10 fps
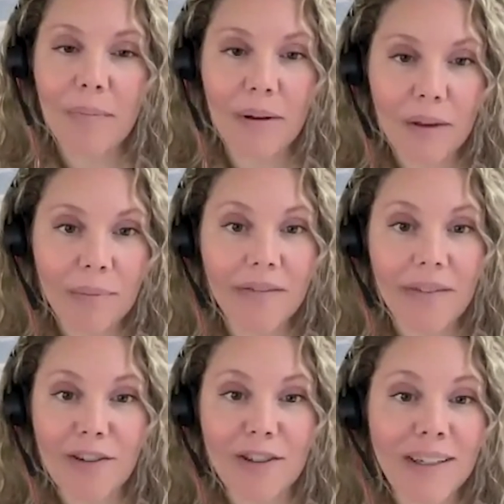but the
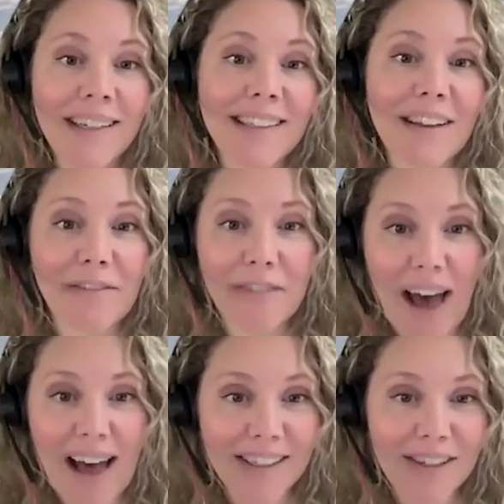profession is
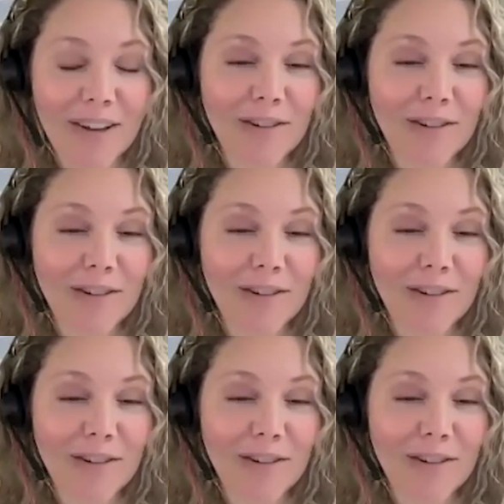vast.